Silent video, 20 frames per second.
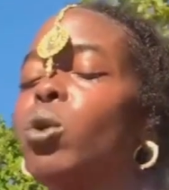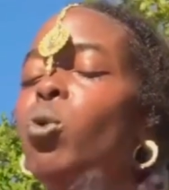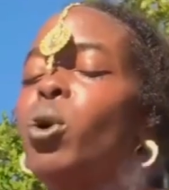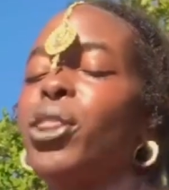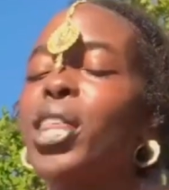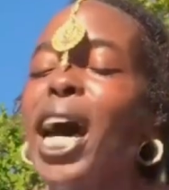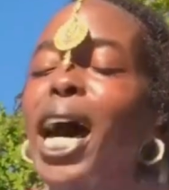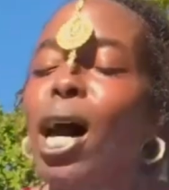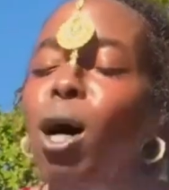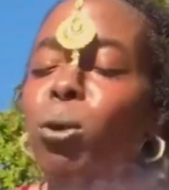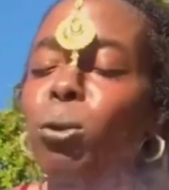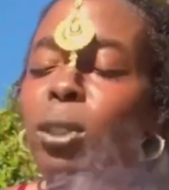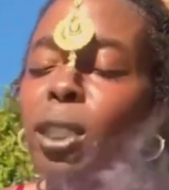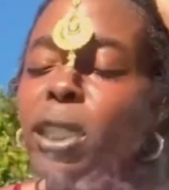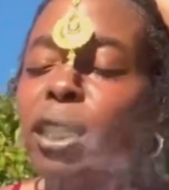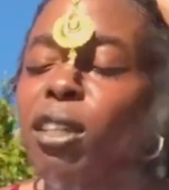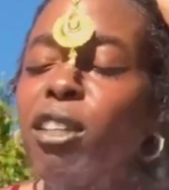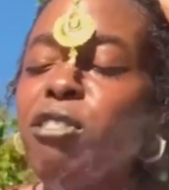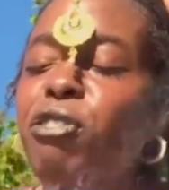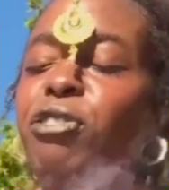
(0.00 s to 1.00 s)
without
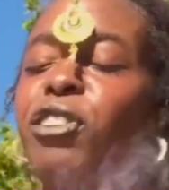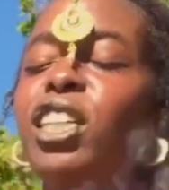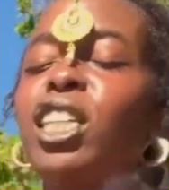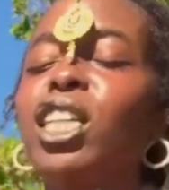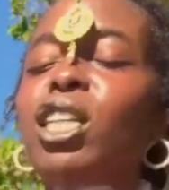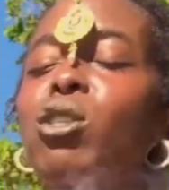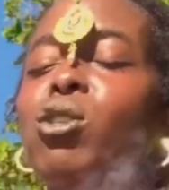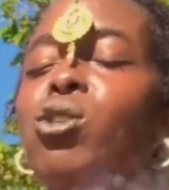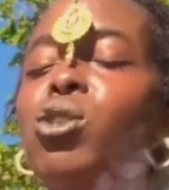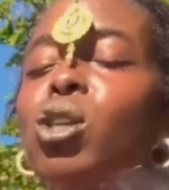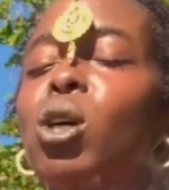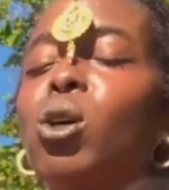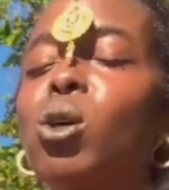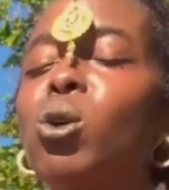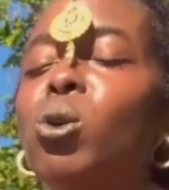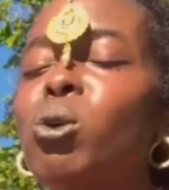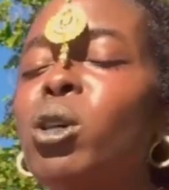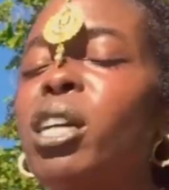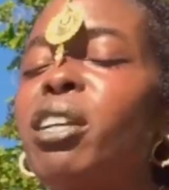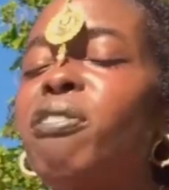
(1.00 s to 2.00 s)
feeling
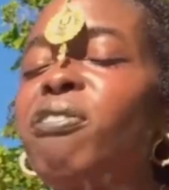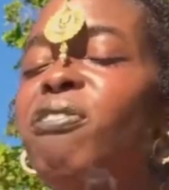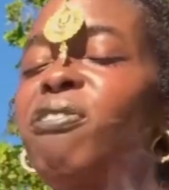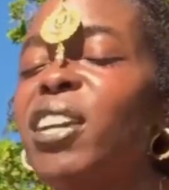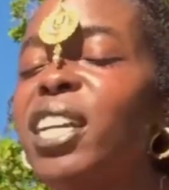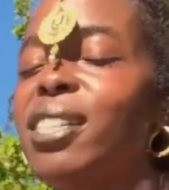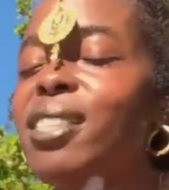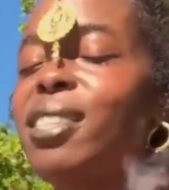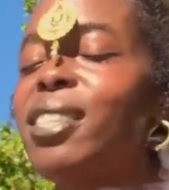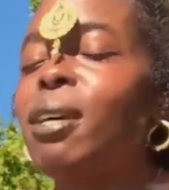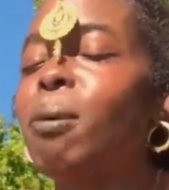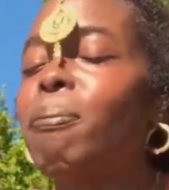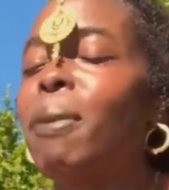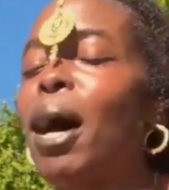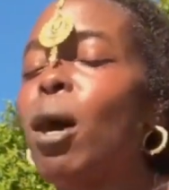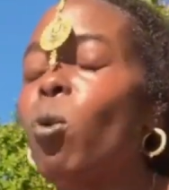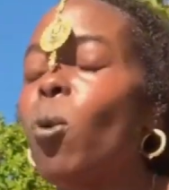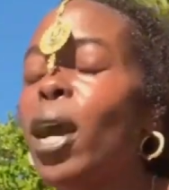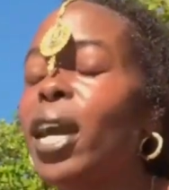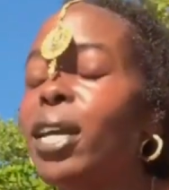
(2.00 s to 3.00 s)
so convinced that
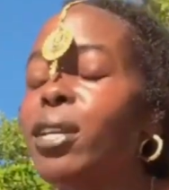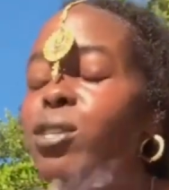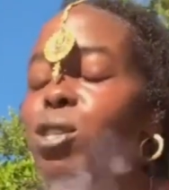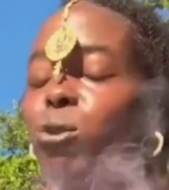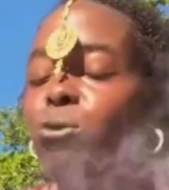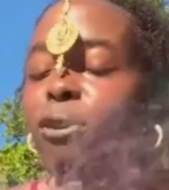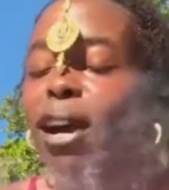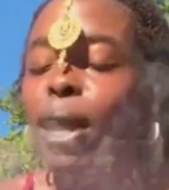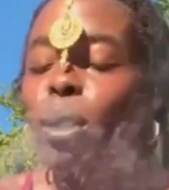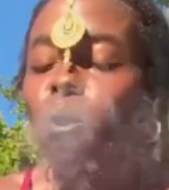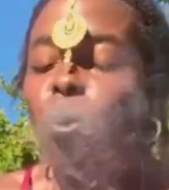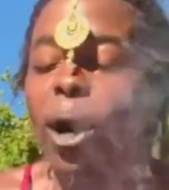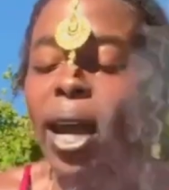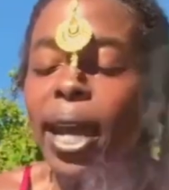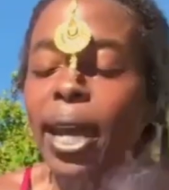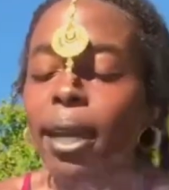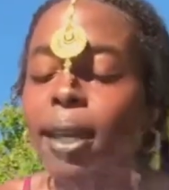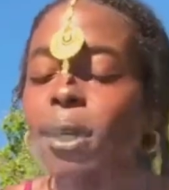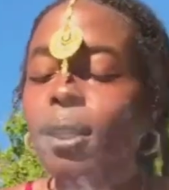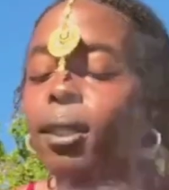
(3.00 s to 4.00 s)
my way is the right
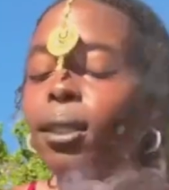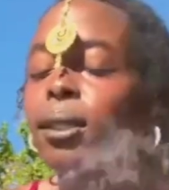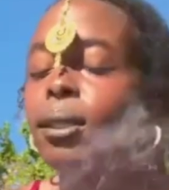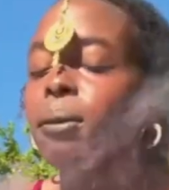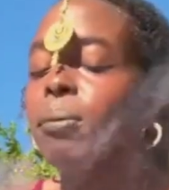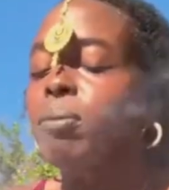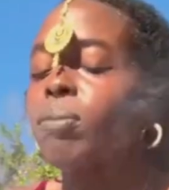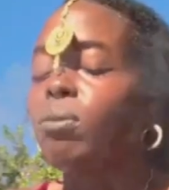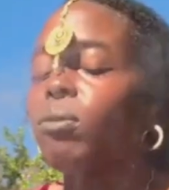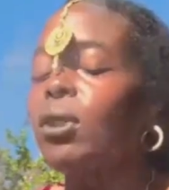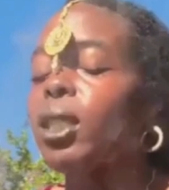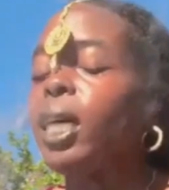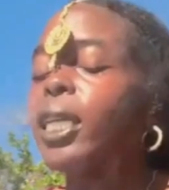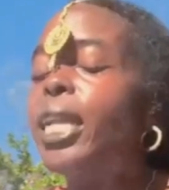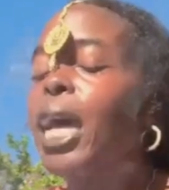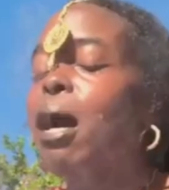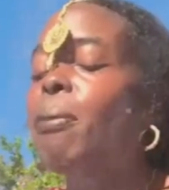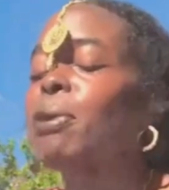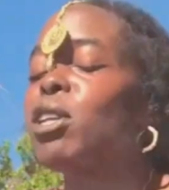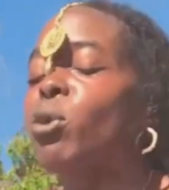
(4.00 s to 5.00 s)
way.
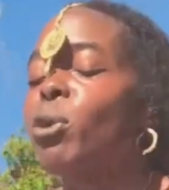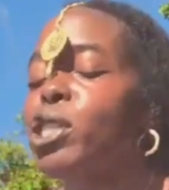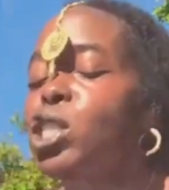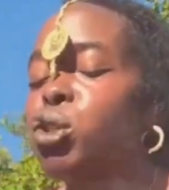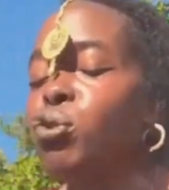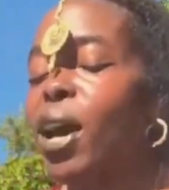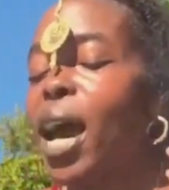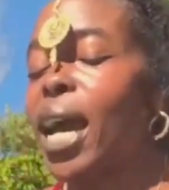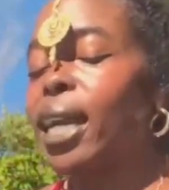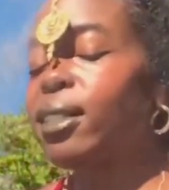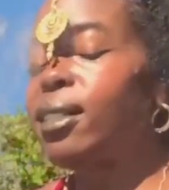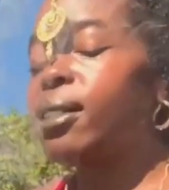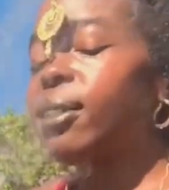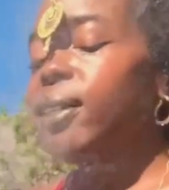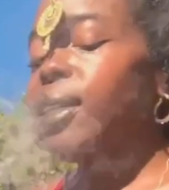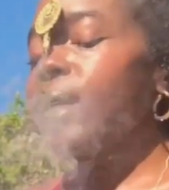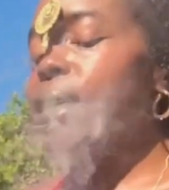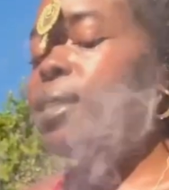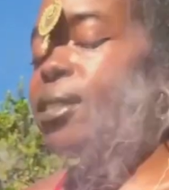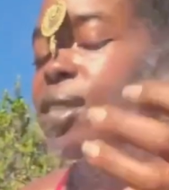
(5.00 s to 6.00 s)
Allow me to attract
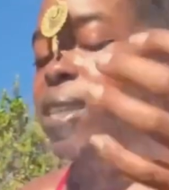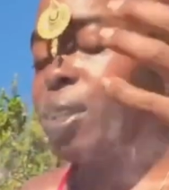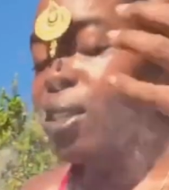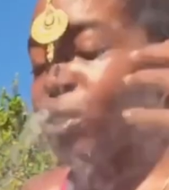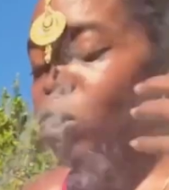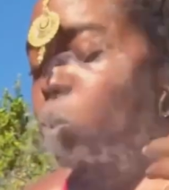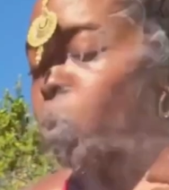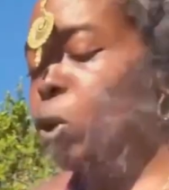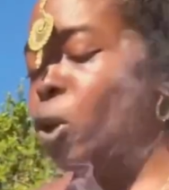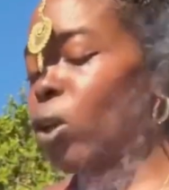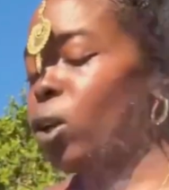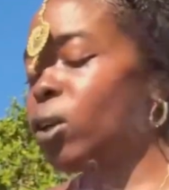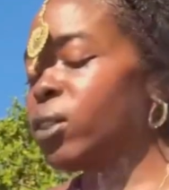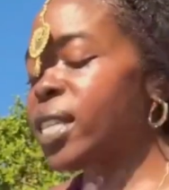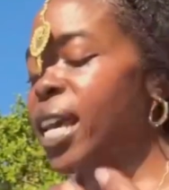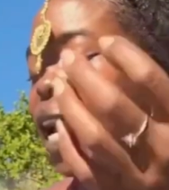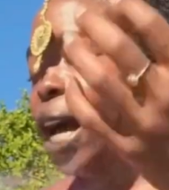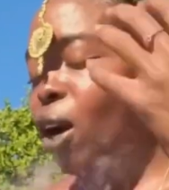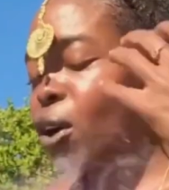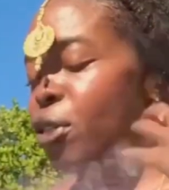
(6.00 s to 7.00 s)
into this
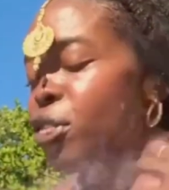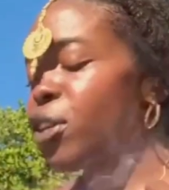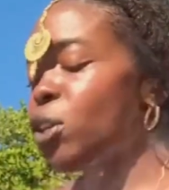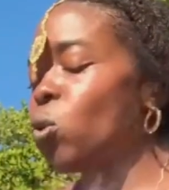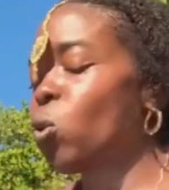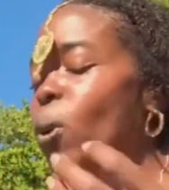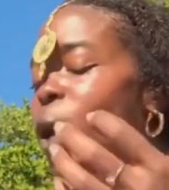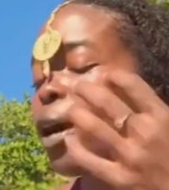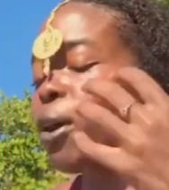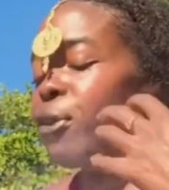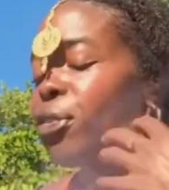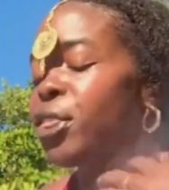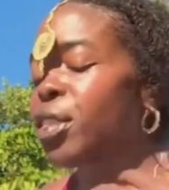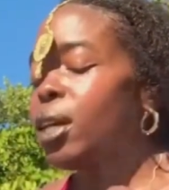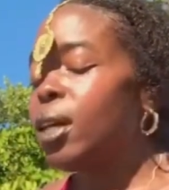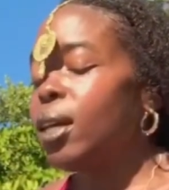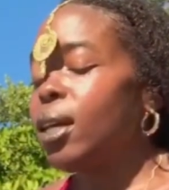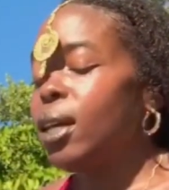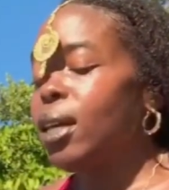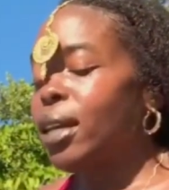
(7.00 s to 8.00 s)
world health and wealth.
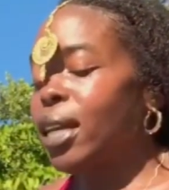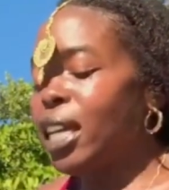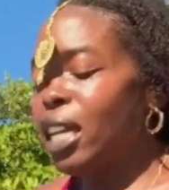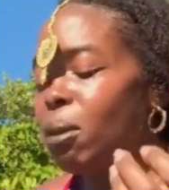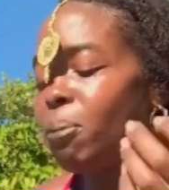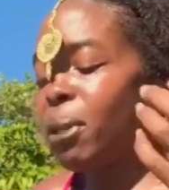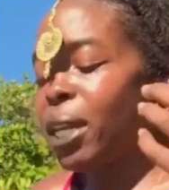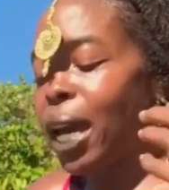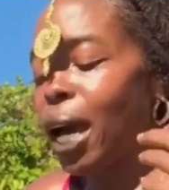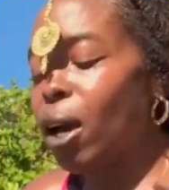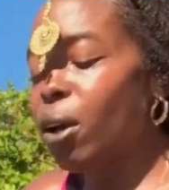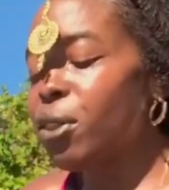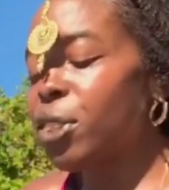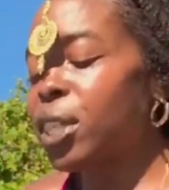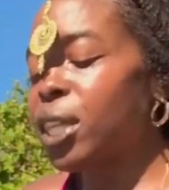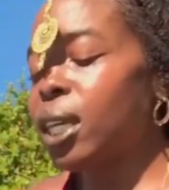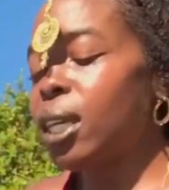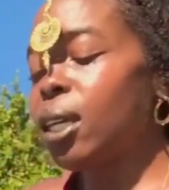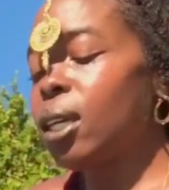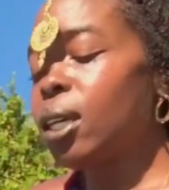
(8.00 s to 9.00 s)
Keep me
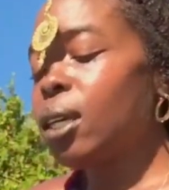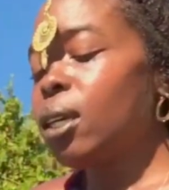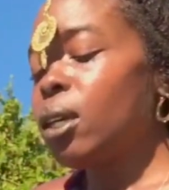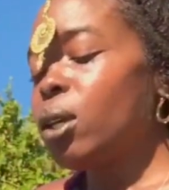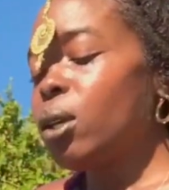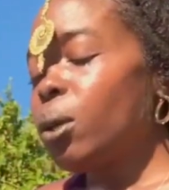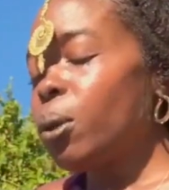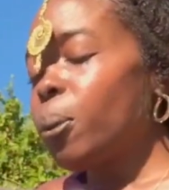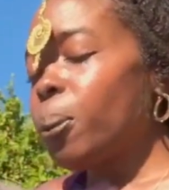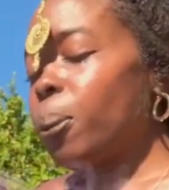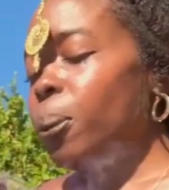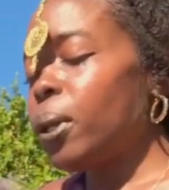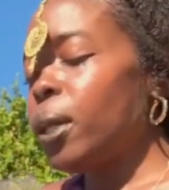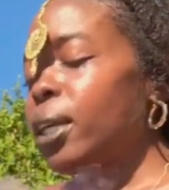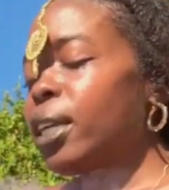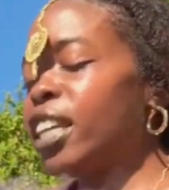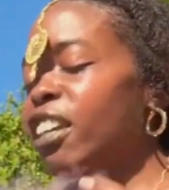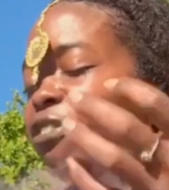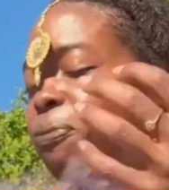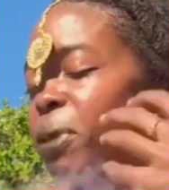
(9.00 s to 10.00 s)
healthy.
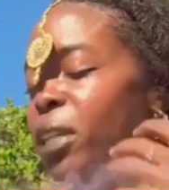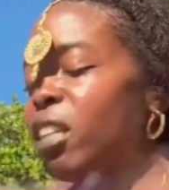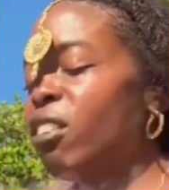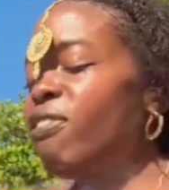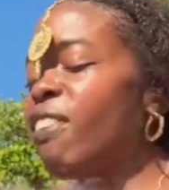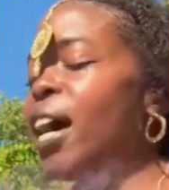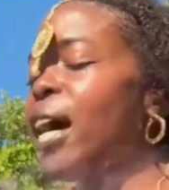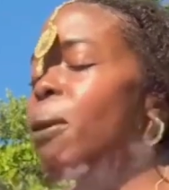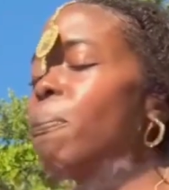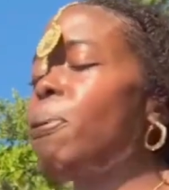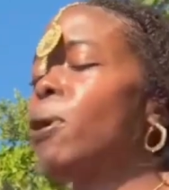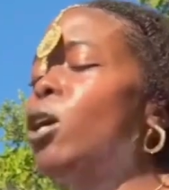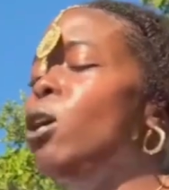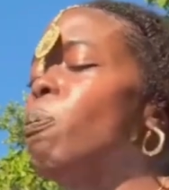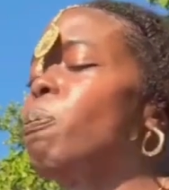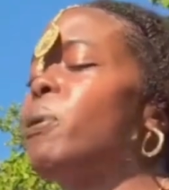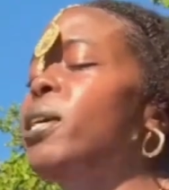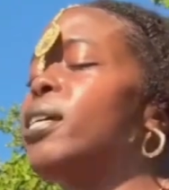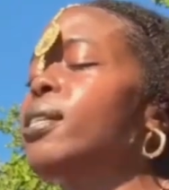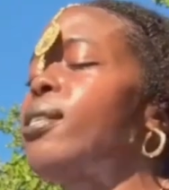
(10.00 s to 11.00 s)
Give me divine
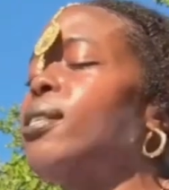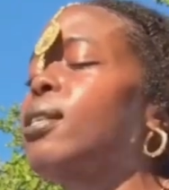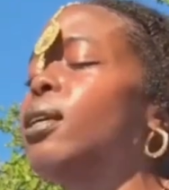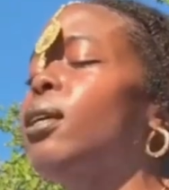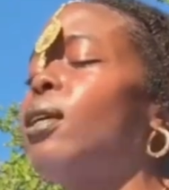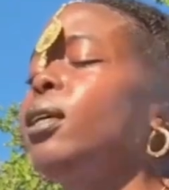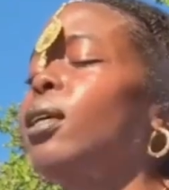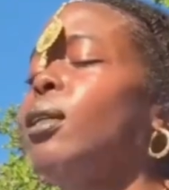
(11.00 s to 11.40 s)
purpose.